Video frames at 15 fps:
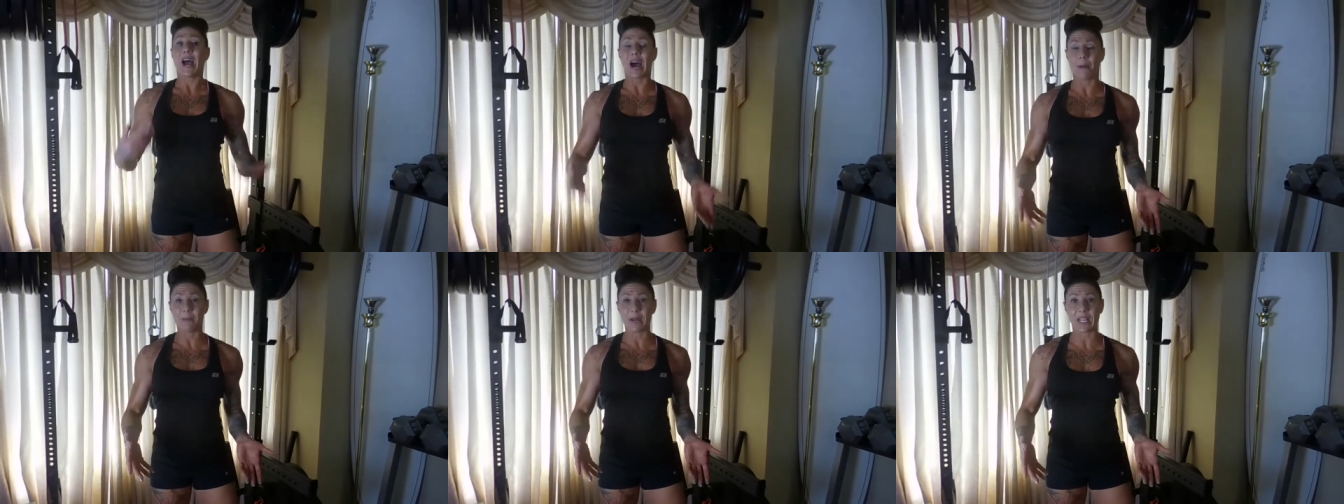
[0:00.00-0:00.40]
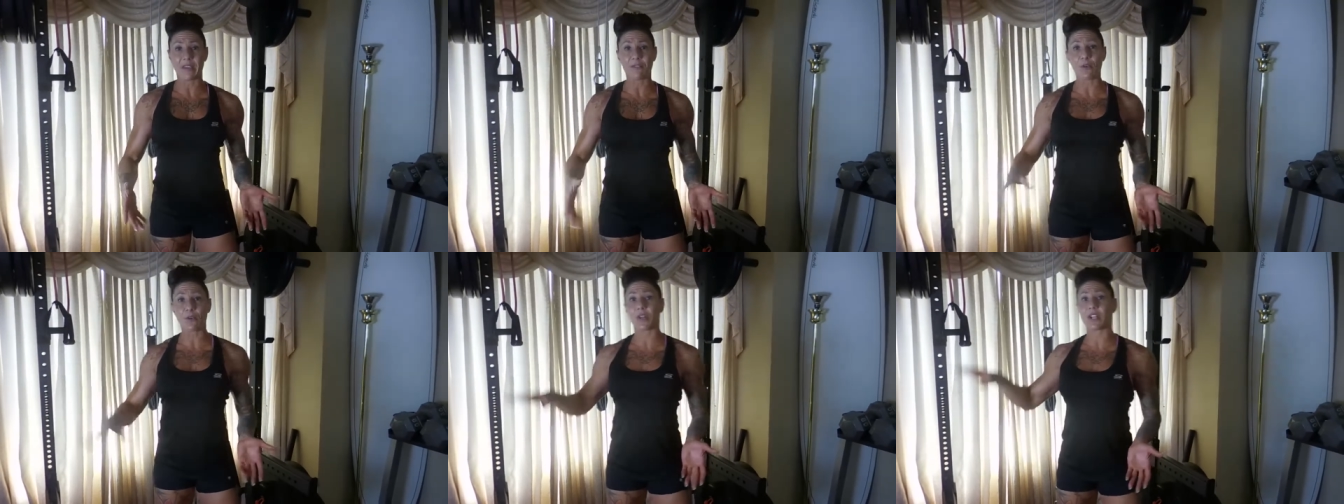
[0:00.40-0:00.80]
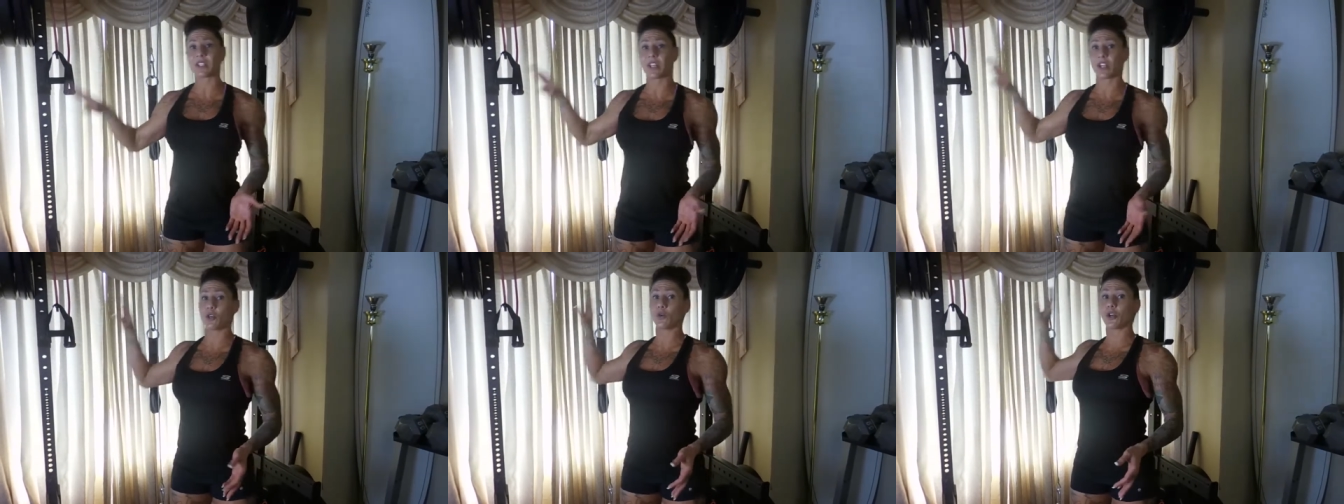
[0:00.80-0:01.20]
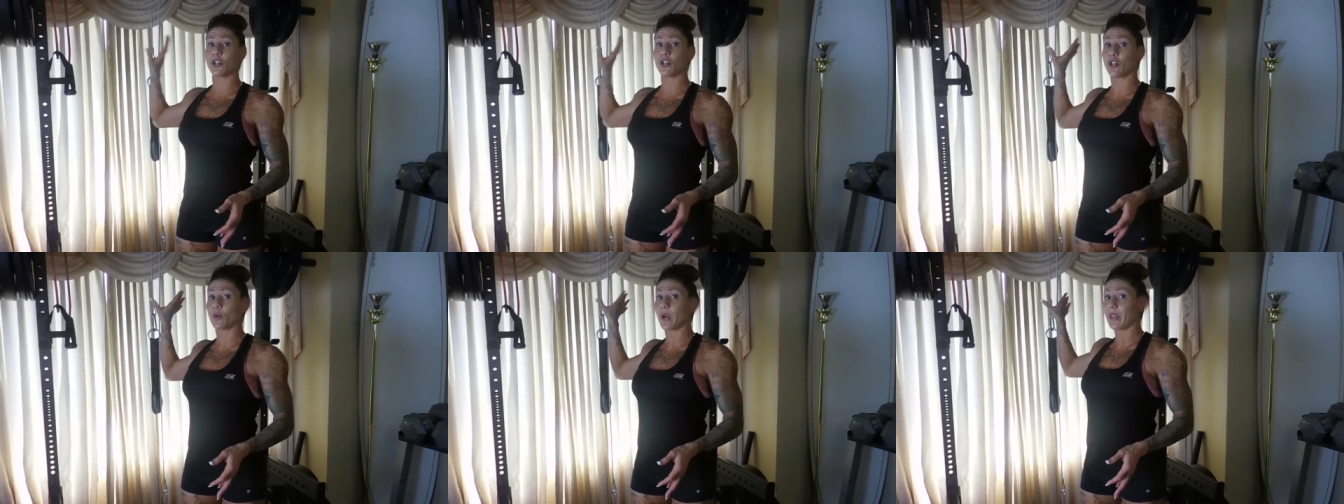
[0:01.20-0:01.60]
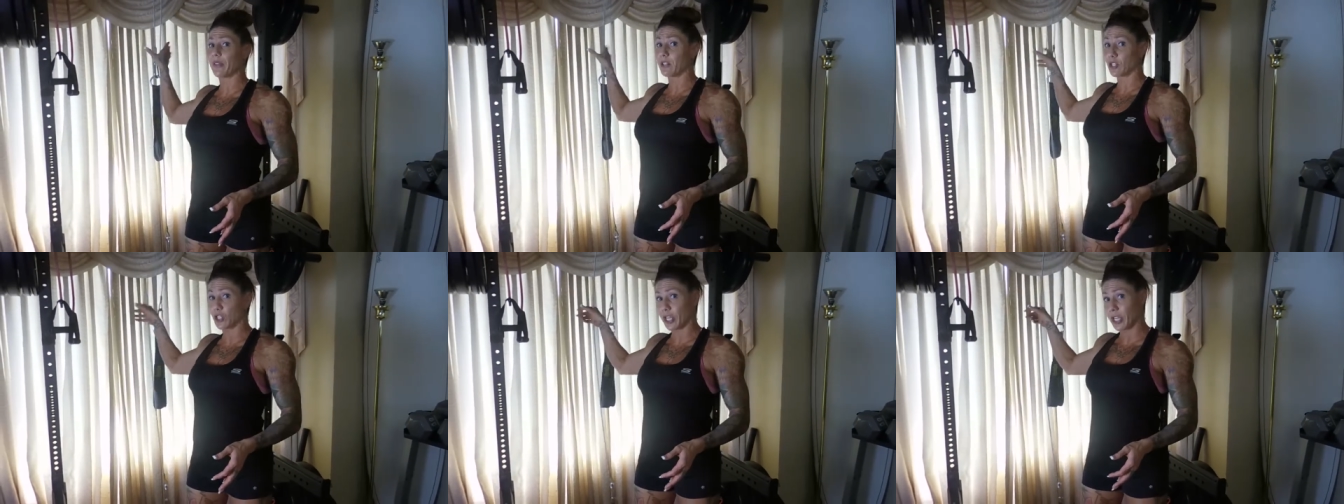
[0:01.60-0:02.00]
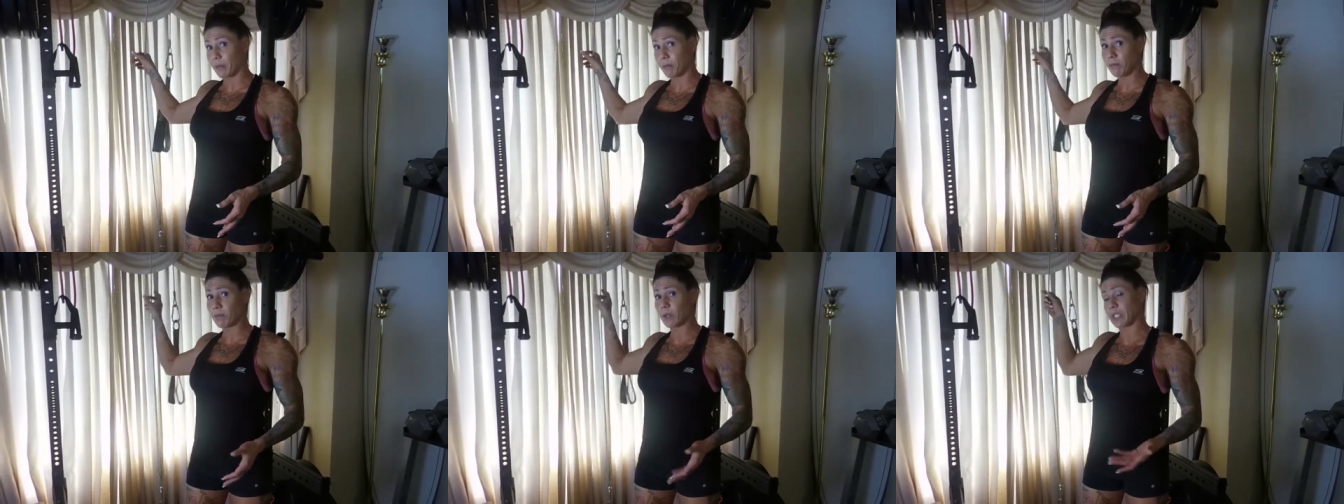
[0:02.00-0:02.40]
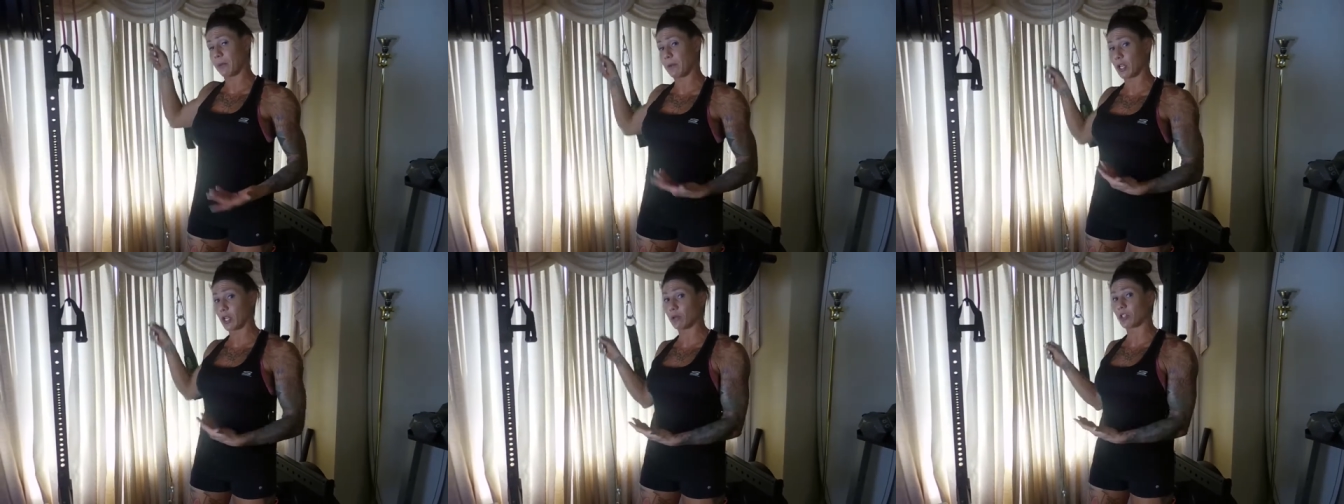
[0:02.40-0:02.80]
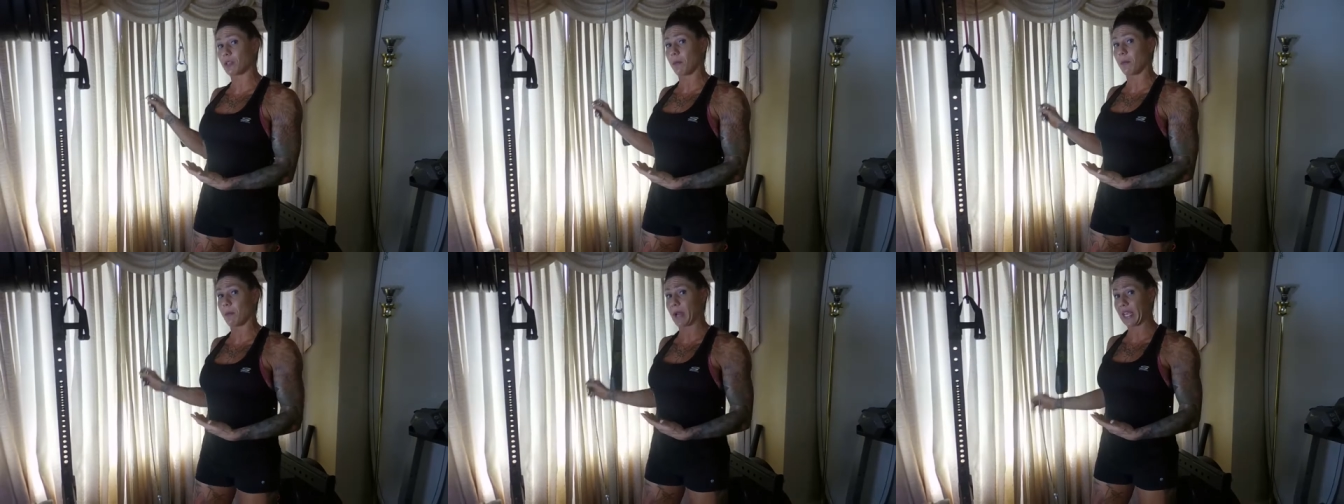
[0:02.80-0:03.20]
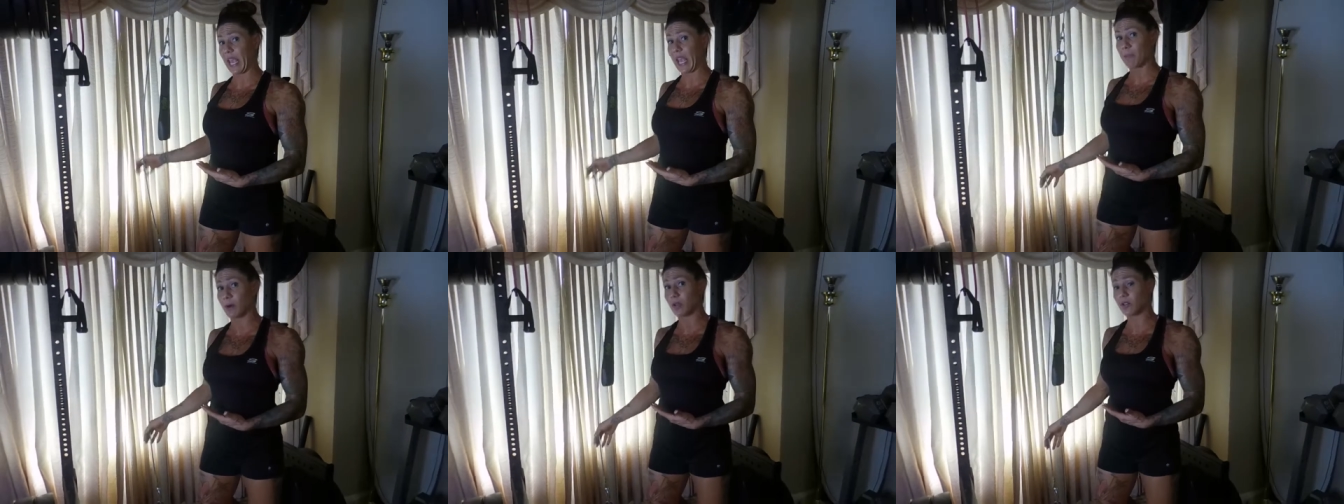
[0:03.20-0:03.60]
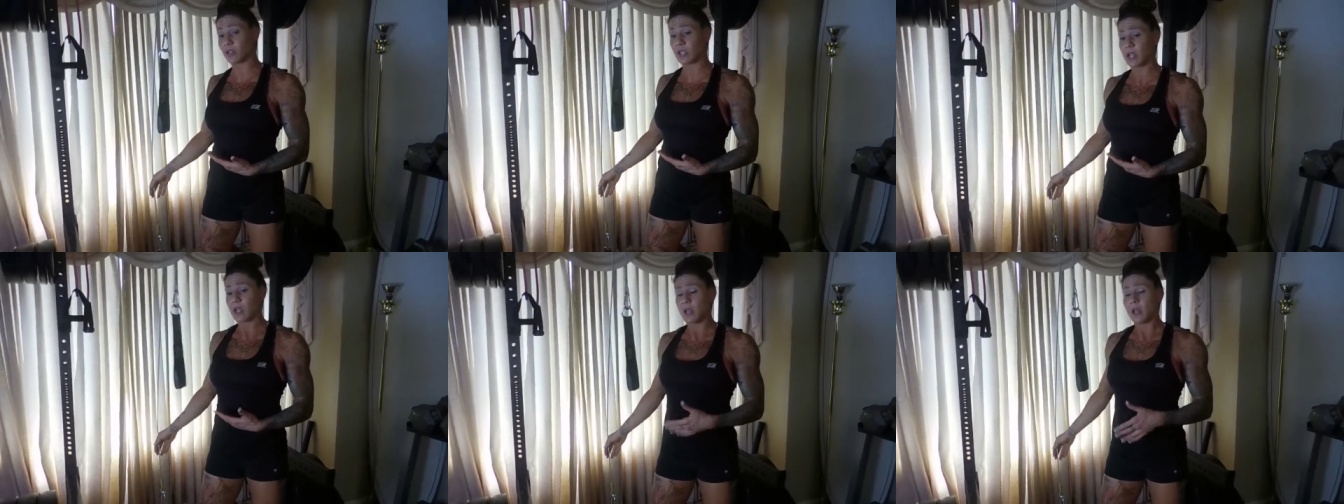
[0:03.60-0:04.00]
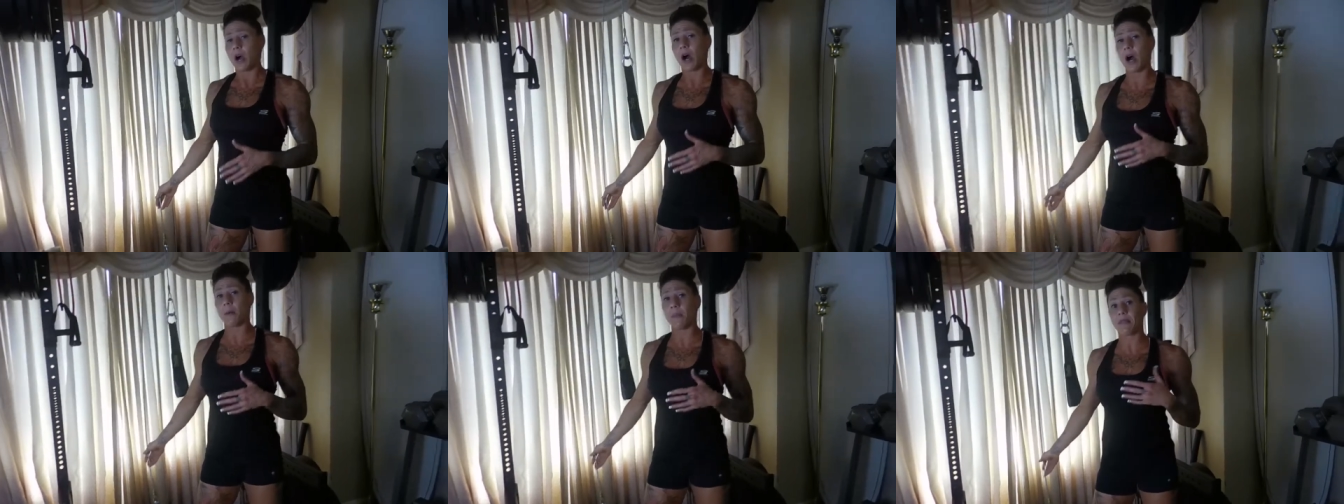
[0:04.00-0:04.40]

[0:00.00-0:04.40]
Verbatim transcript: I'm going to give you things that you can do in the gym because I'm going to use some of my cables. Um,